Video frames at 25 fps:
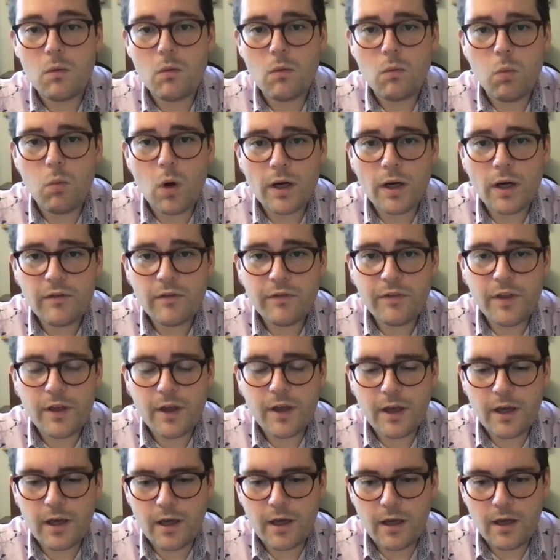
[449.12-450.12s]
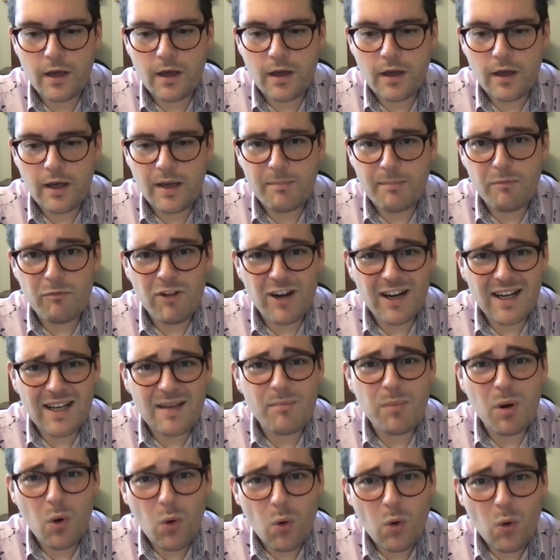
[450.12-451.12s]
one of the really
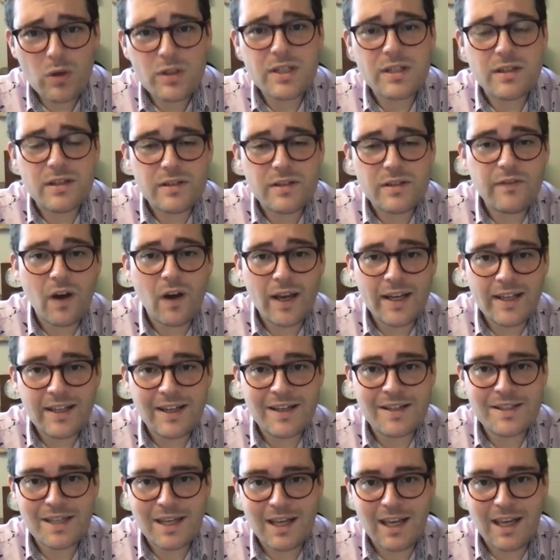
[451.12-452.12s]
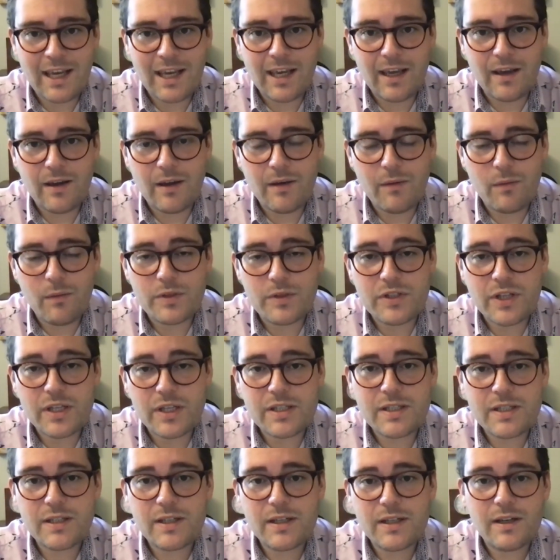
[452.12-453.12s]
important findings here was
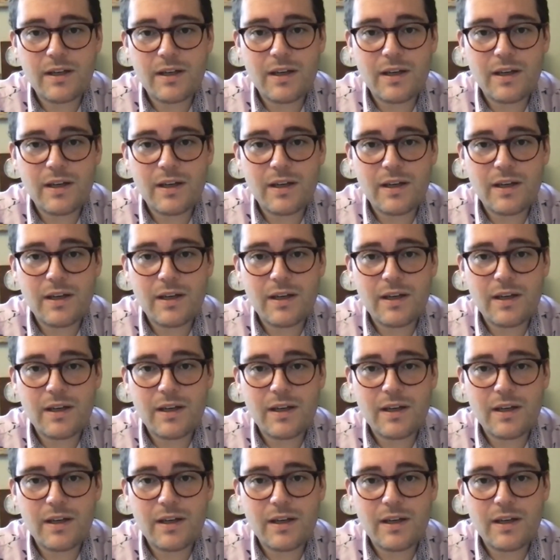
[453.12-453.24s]
that